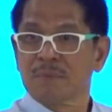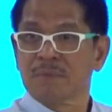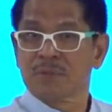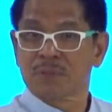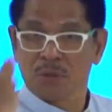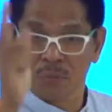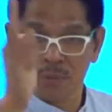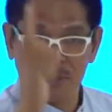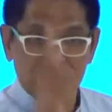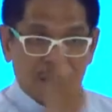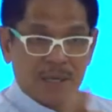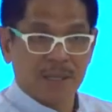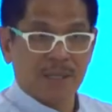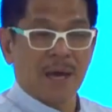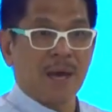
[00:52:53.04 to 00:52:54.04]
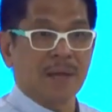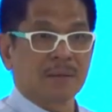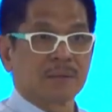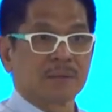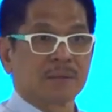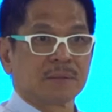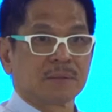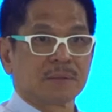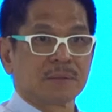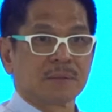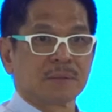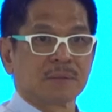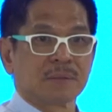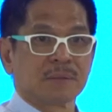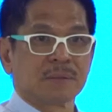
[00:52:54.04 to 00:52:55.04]
It's always like that.
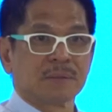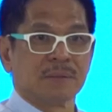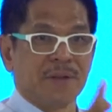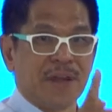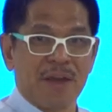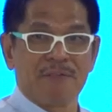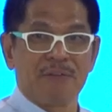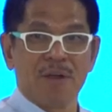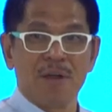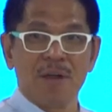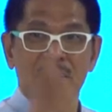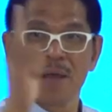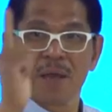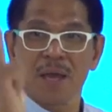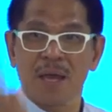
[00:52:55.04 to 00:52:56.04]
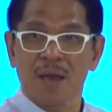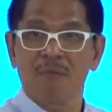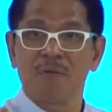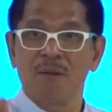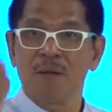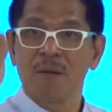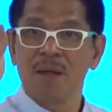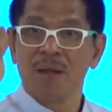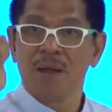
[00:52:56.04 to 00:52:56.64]
Never, ever